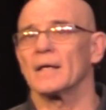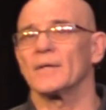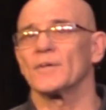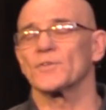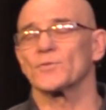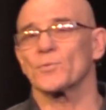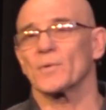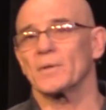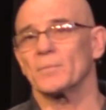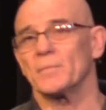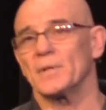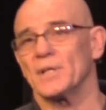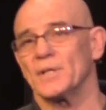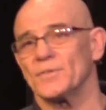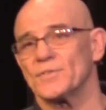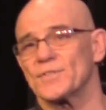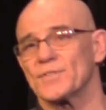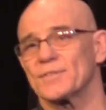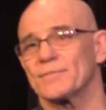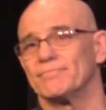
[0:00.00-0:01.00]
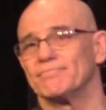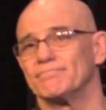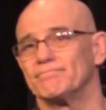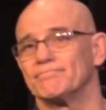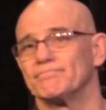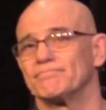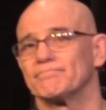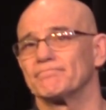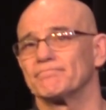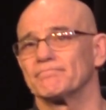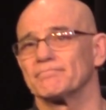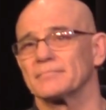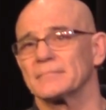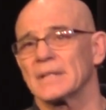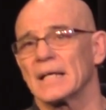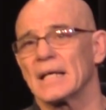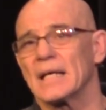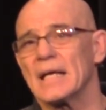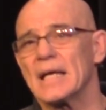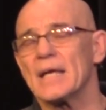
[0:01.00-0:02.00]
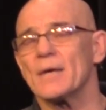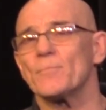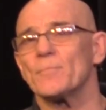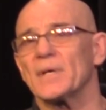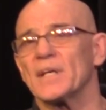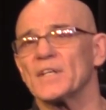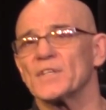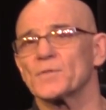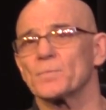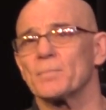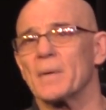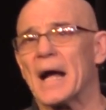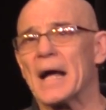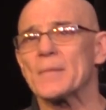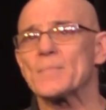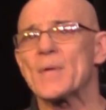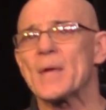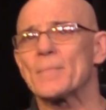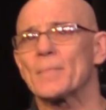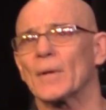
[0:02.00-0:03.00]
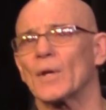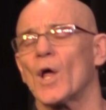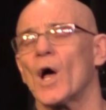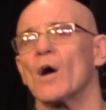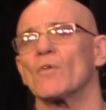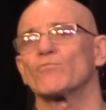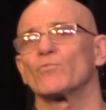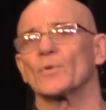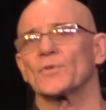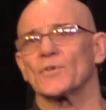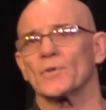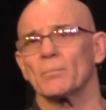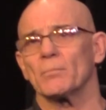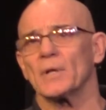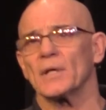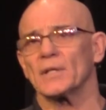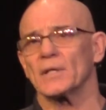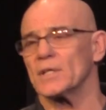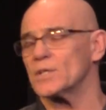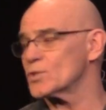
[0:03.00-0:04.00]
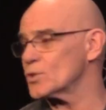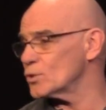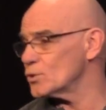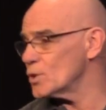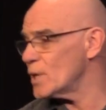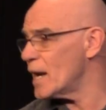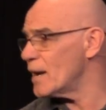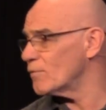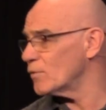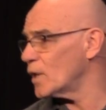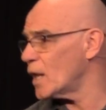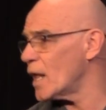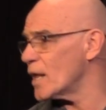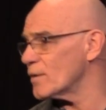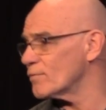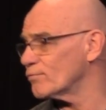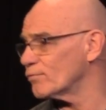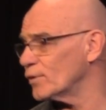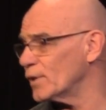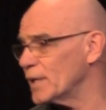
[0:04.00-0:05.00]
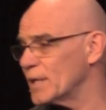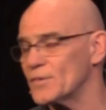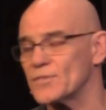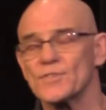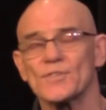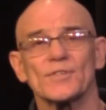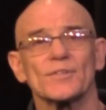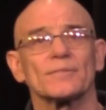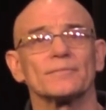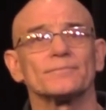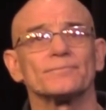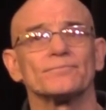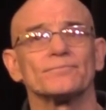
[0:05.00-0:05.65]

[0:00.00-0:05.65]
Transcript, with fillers: Here's what it means it means buy people off with your money so you have a lot of friends.